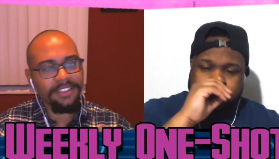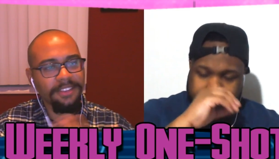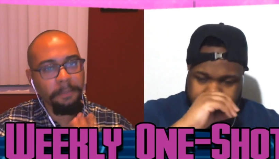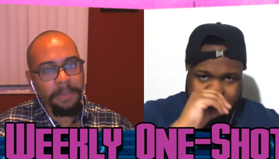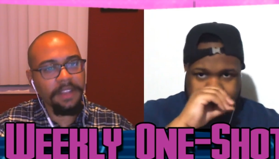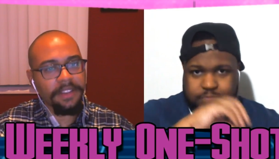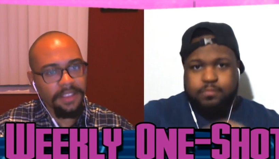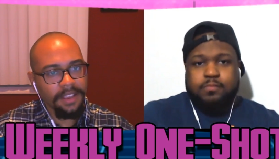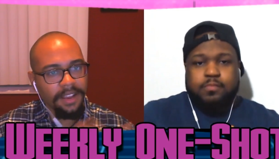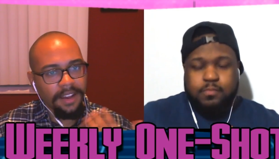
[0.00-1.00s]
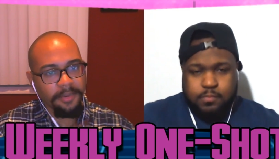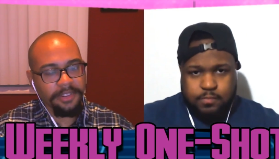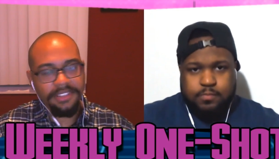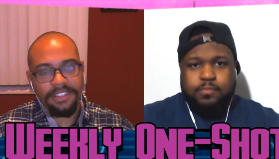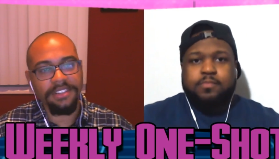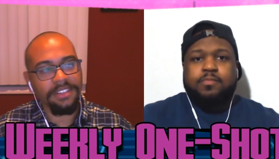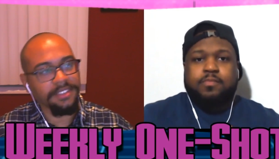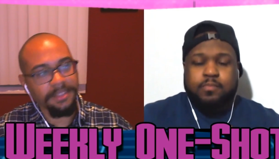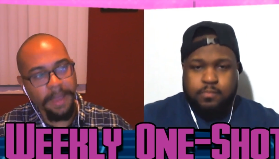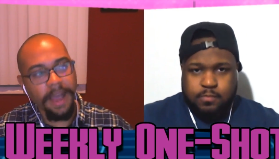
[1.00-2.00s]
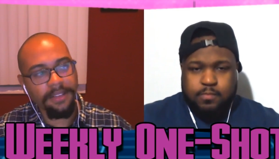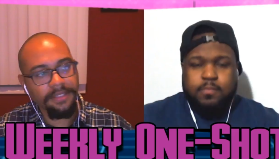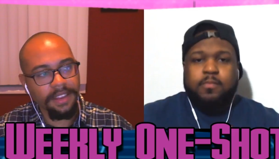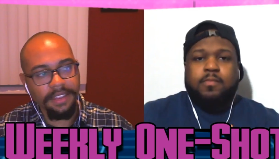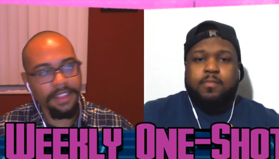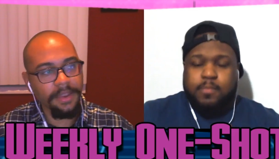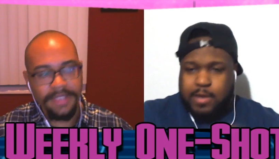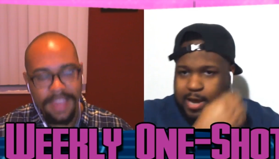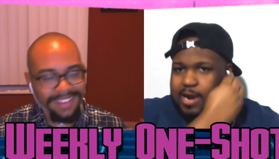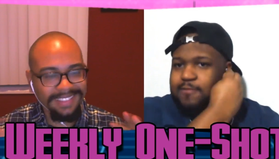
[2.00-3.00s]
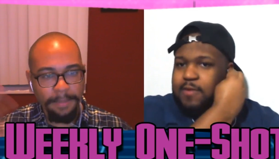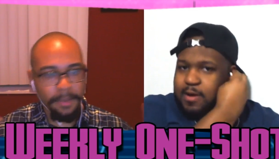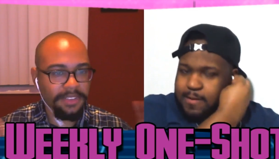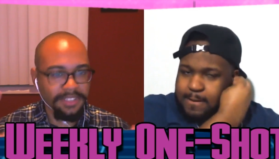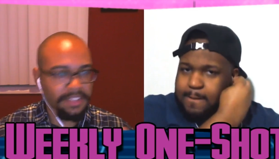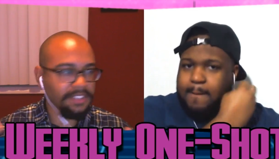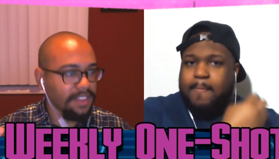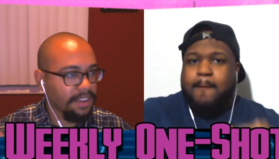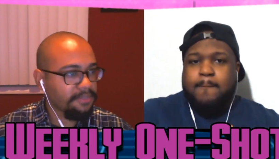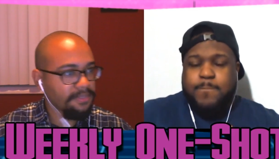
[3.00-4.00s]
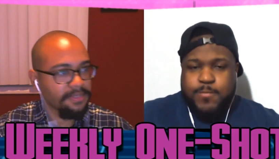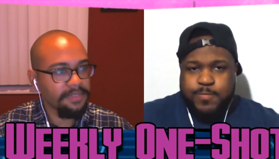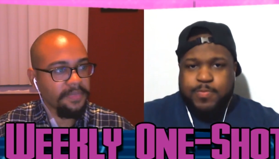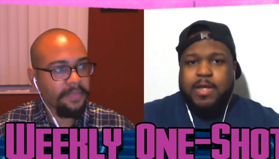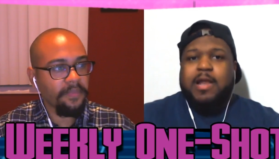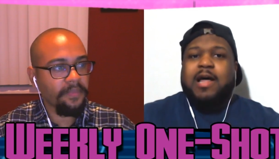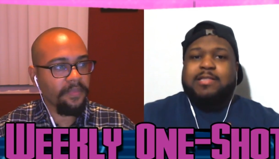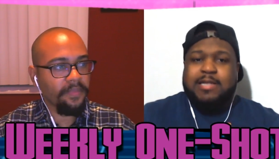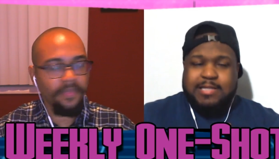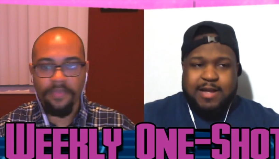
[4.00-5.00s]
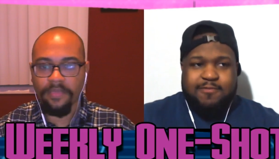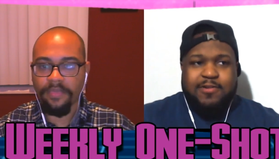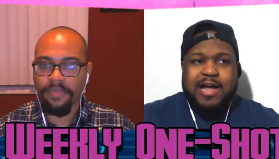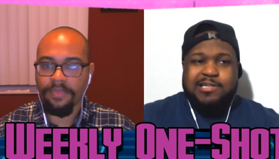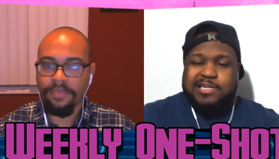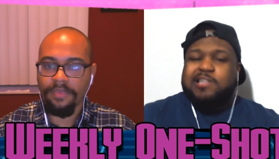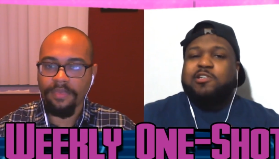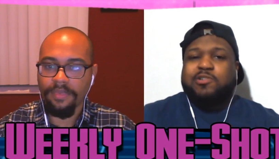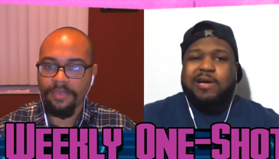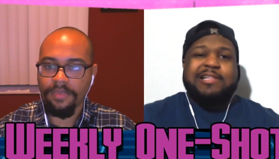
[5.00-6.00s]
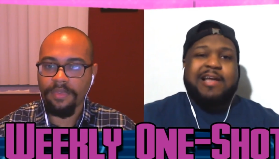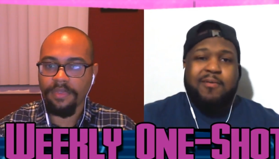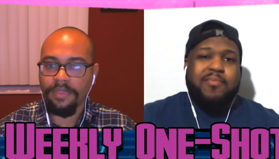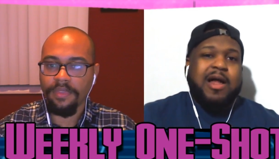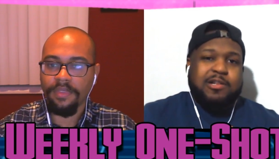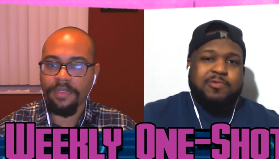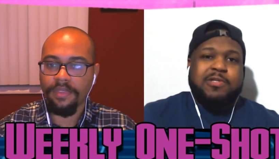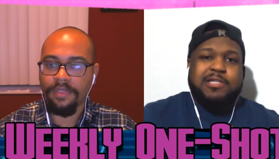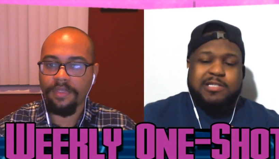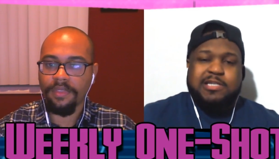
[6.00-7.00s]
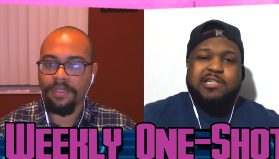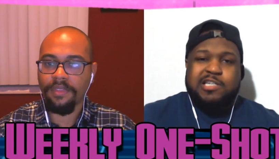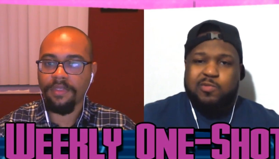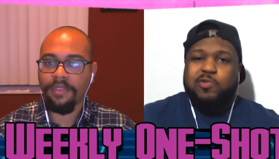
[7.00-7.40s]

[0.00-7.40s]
Speaker 1: to the meat of what the season is about, and, and they just kind of stopped all the silly stuff. And I think that Flash needed to strike that balance with this season, because it